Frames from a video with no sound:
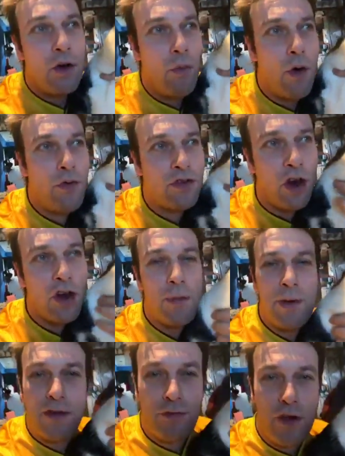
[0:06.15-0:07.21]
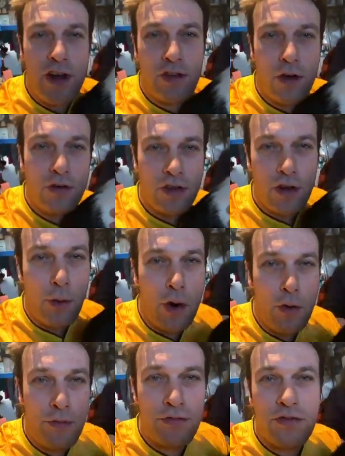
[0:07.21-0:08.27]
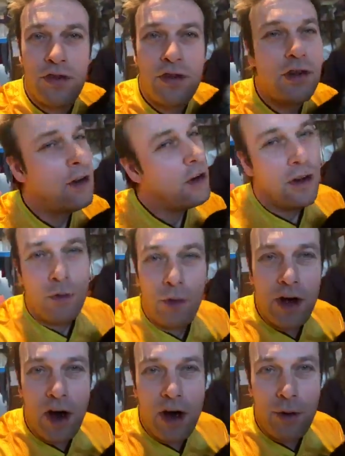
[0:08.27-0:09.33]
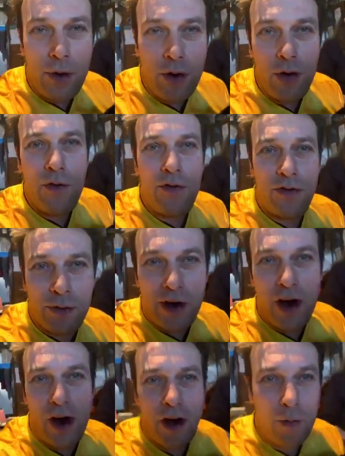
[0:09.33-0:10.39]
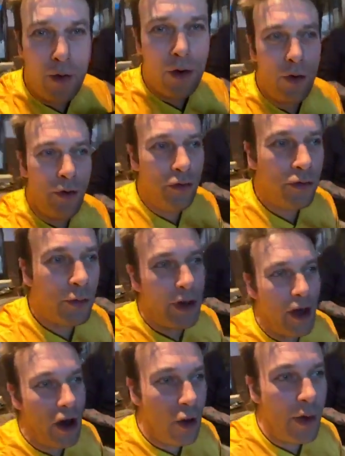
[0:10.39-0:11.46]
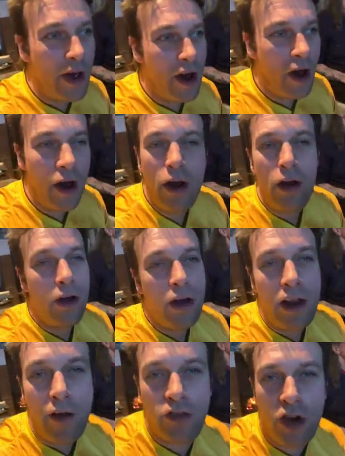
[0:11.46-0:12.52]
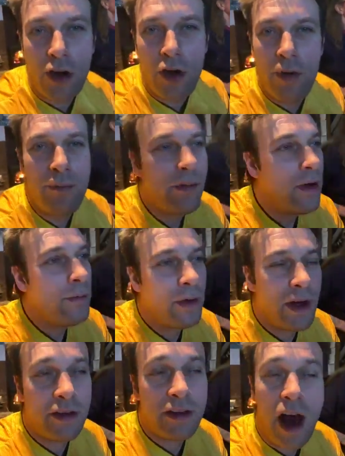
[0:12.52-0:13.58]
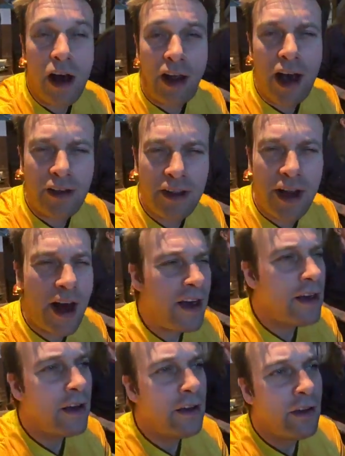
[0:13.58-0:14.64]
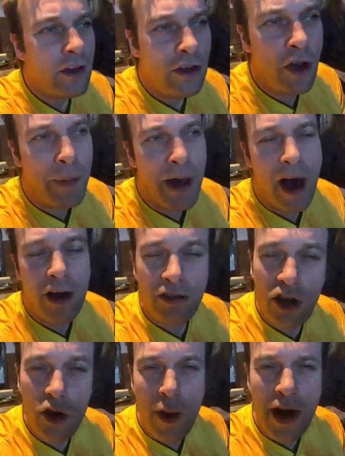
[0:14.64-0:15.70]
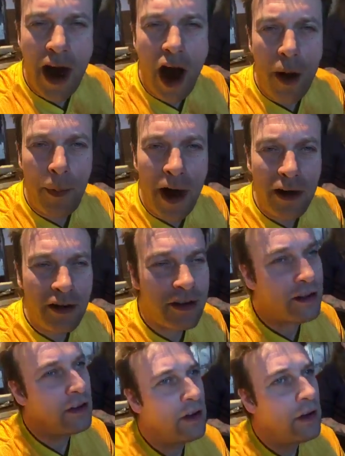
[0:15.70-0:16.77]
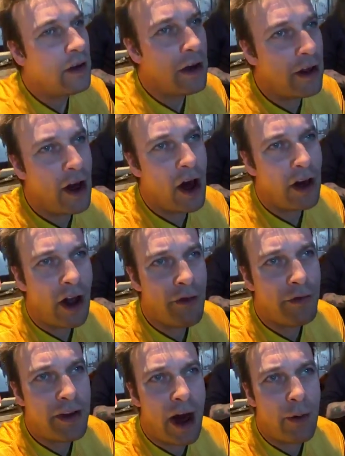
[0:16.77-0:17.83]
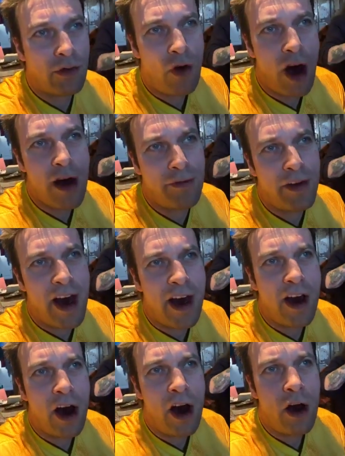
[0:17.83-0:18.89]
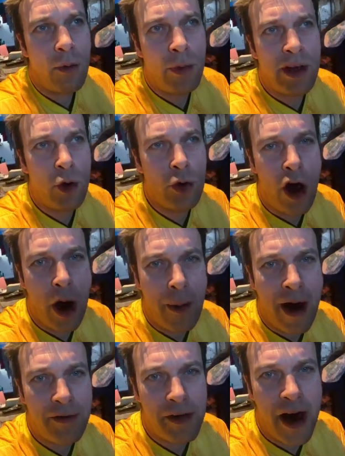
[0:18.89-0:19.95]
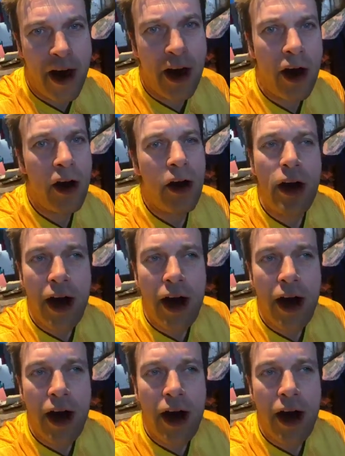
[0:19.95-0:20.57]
Wolves Tottenham, it's 3-2 to the Wolves. We are the Wolves, we are the Wolves, we are, we are. Love Tottenham, but it's our day today. You beat us 2-1 at our place. And I don't think that was right, VAR. We all know about VAR.